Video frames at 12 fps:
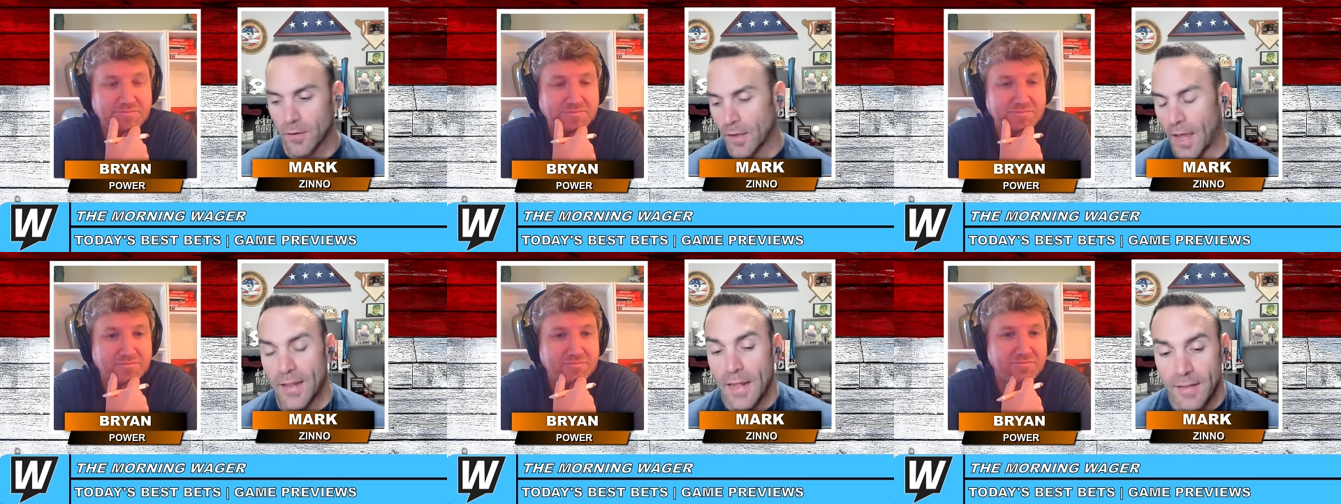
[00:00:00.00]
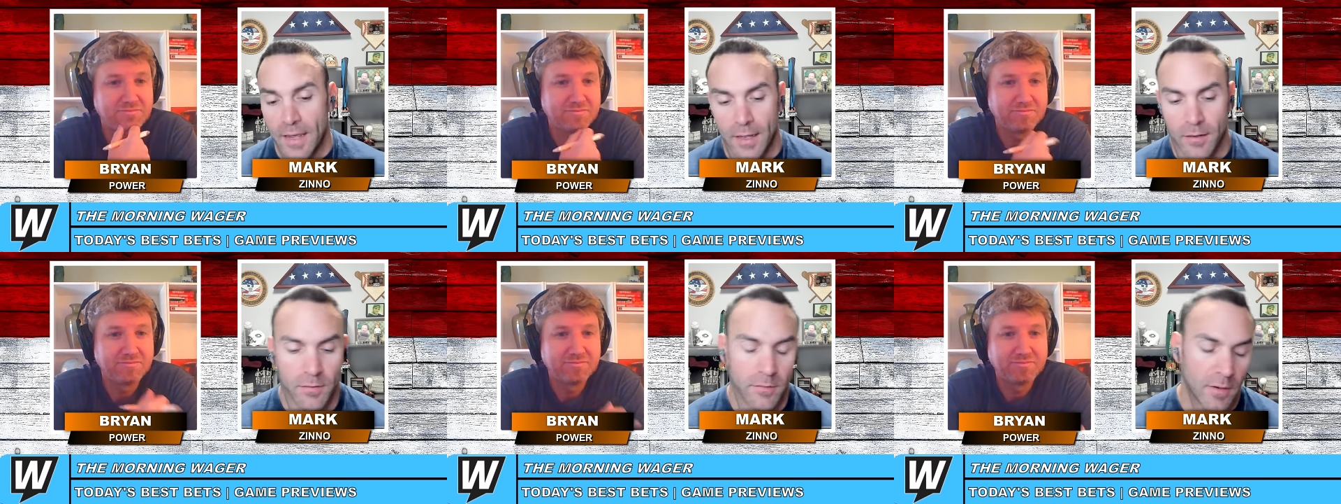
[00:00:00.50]
Speaker 1: And they did.
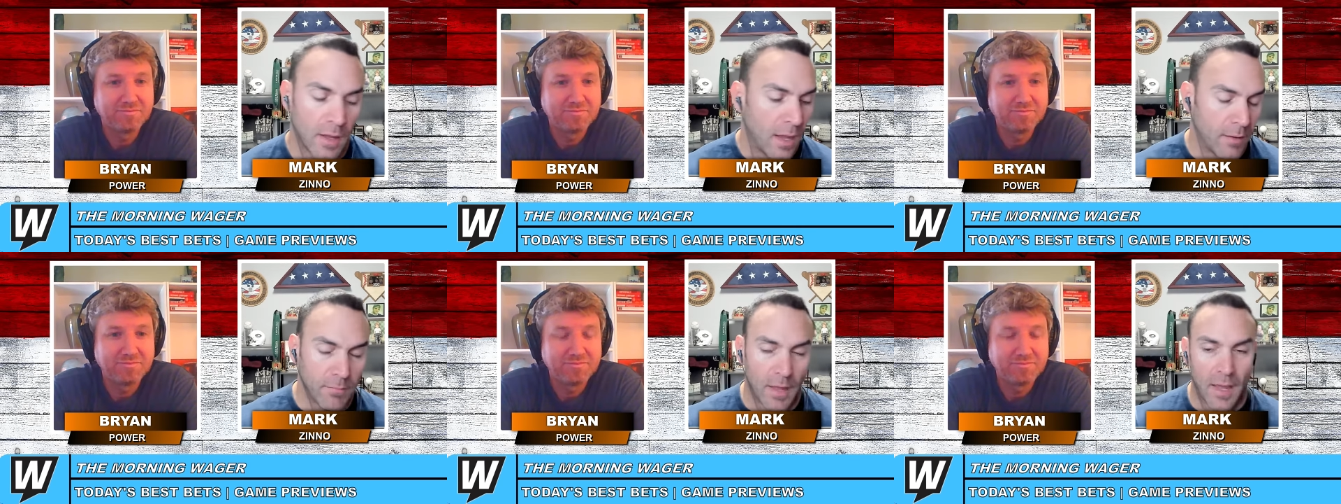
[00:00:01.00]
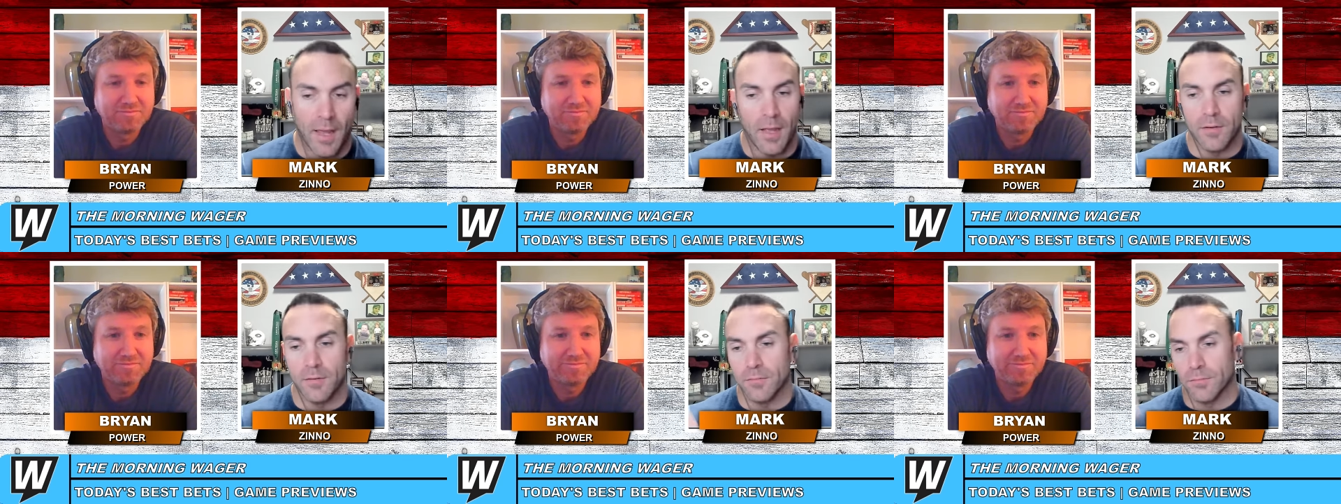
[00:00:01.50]

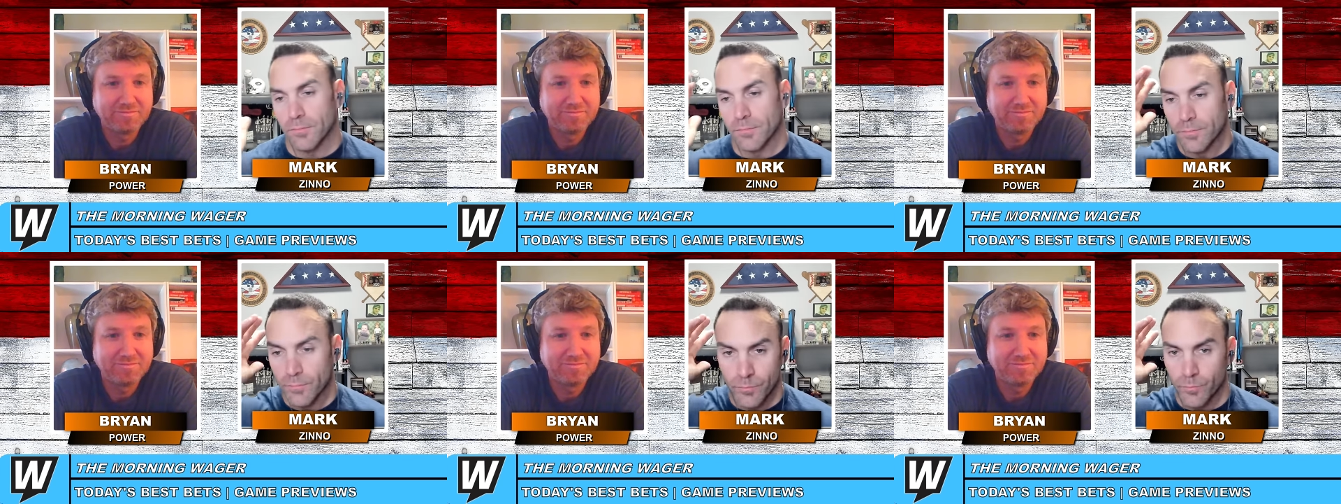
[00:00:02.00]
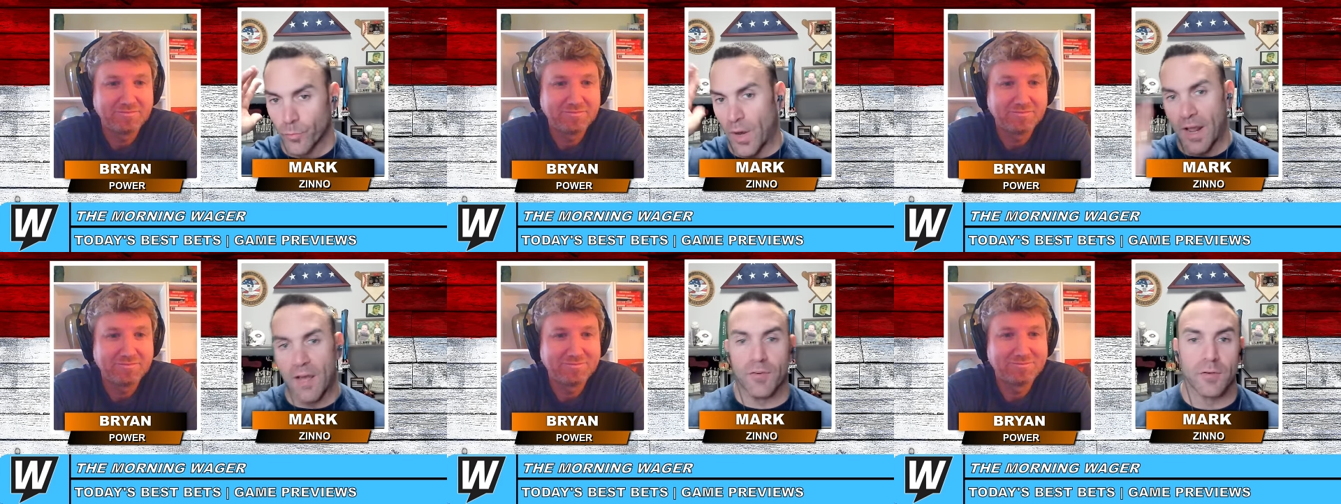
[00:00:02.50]
And
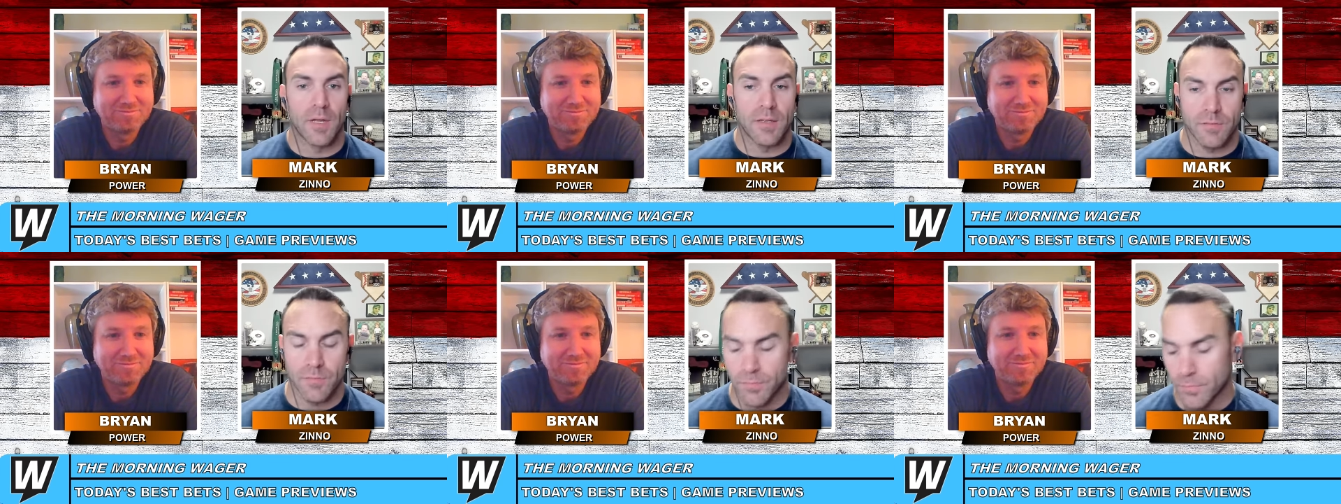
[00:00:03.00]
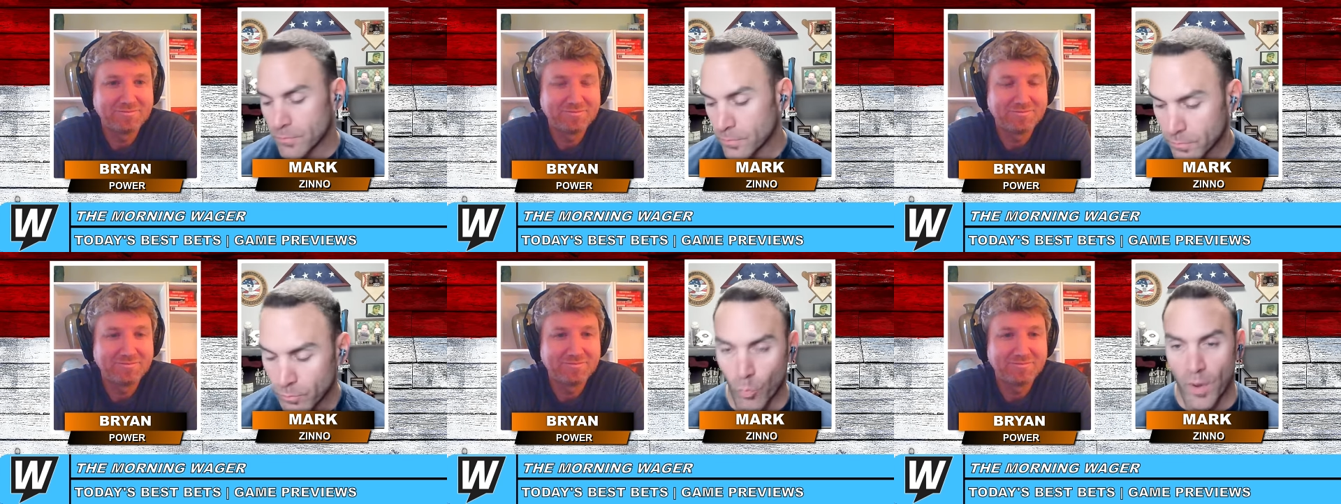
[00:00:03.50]
whatever.
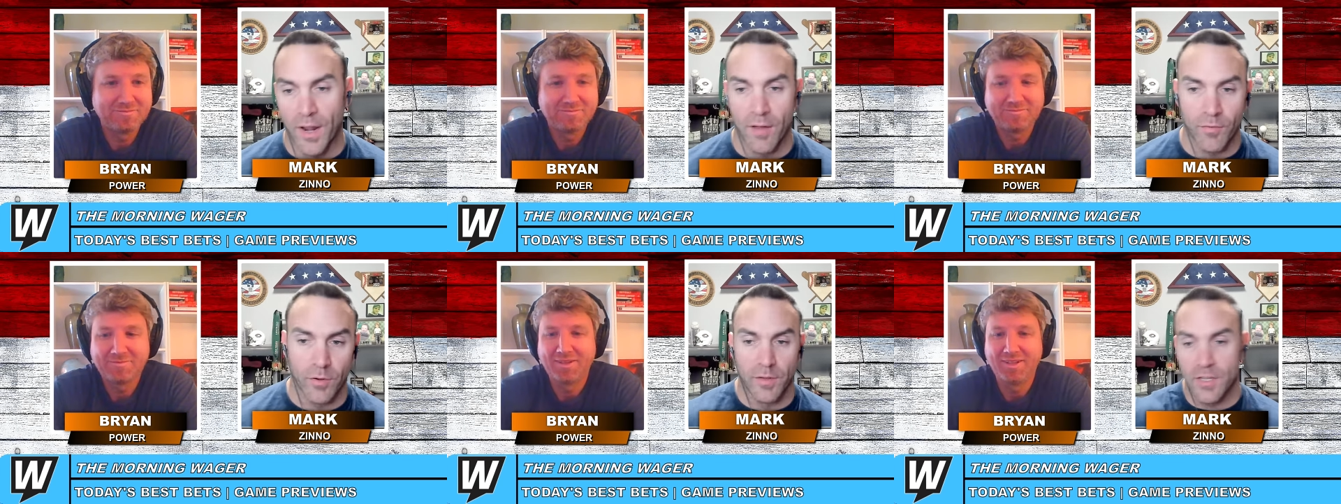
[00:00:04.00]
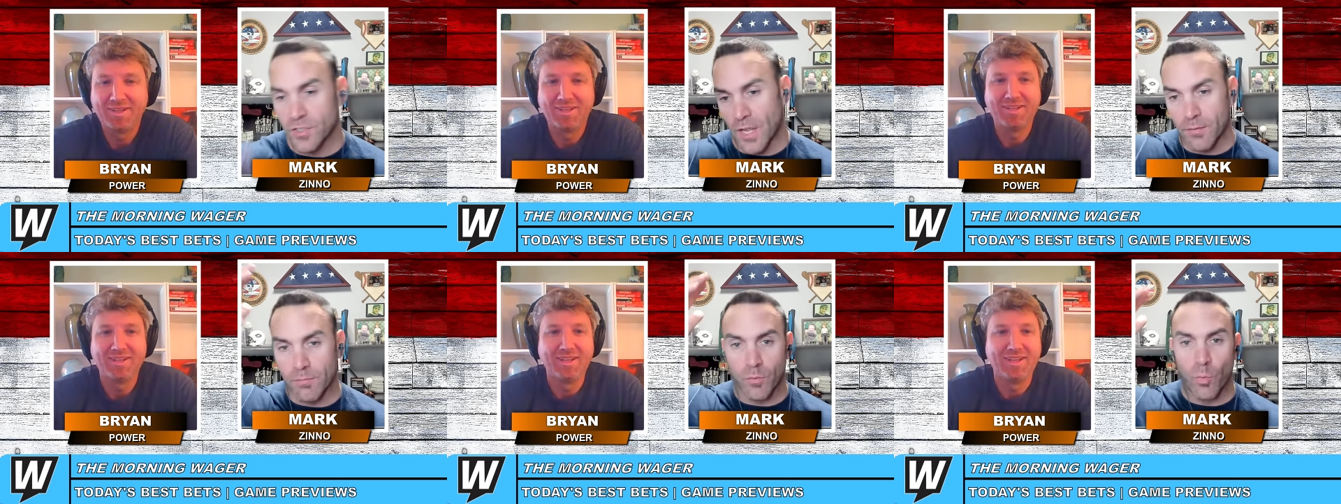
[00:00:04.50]
Whatever. At least
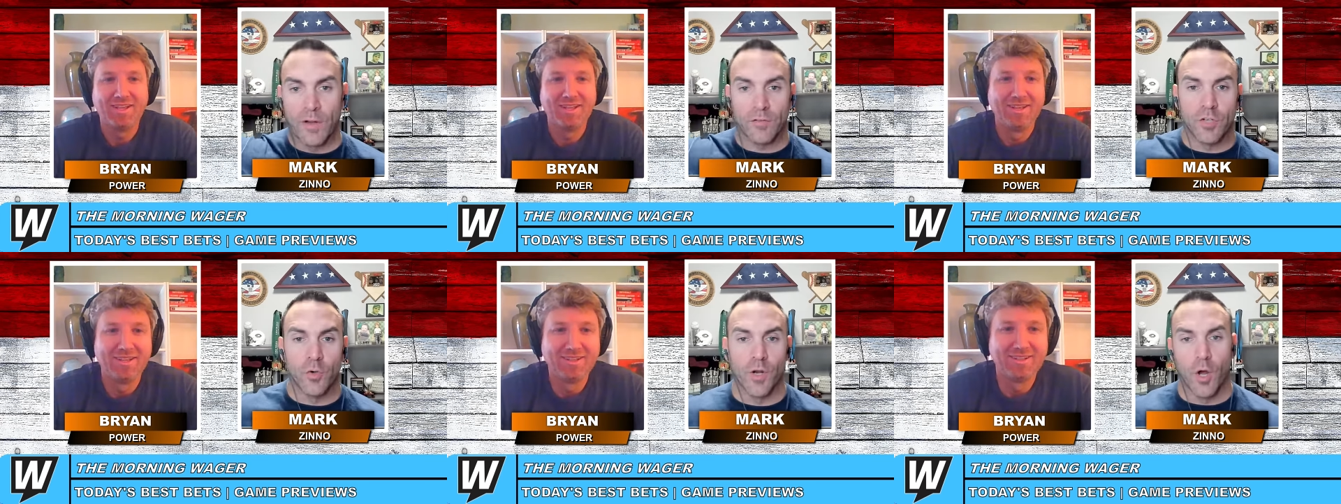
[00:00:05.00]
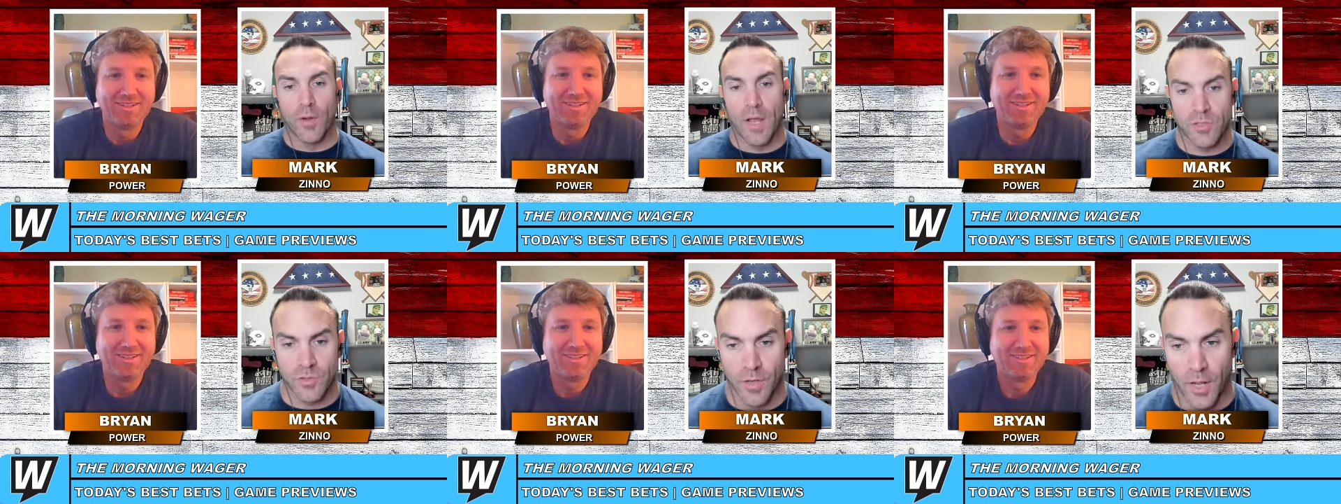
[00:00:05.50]
they went 2-0
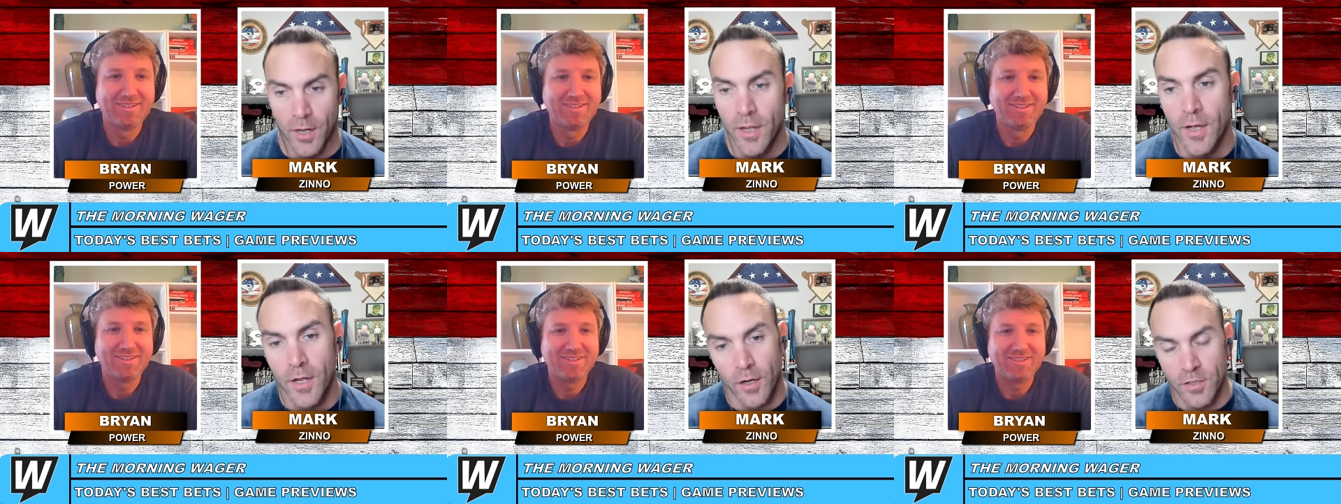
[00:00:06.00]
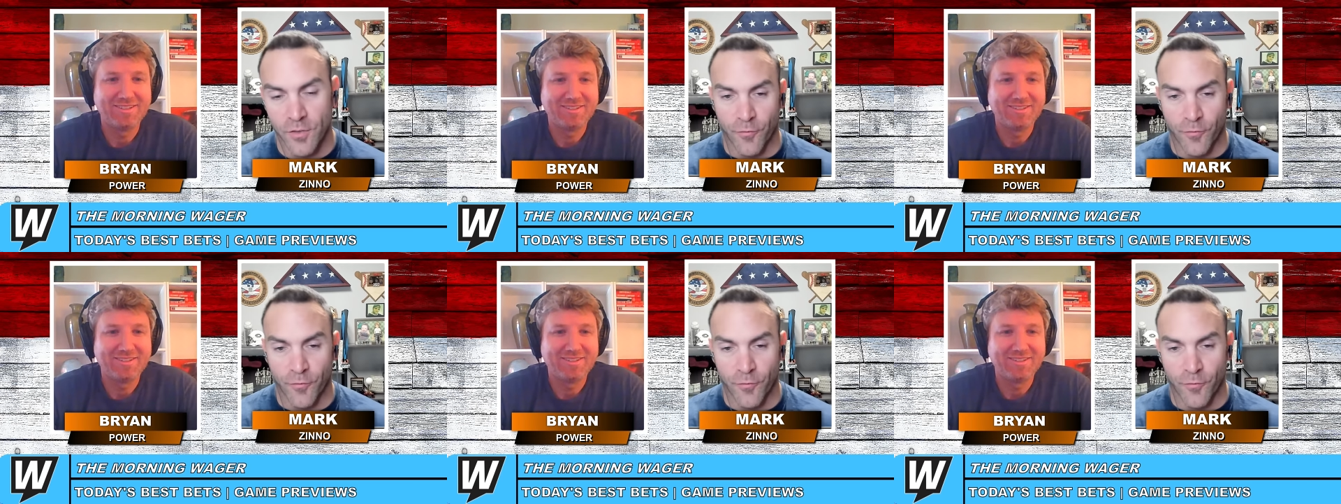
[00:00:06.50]
yesterday because the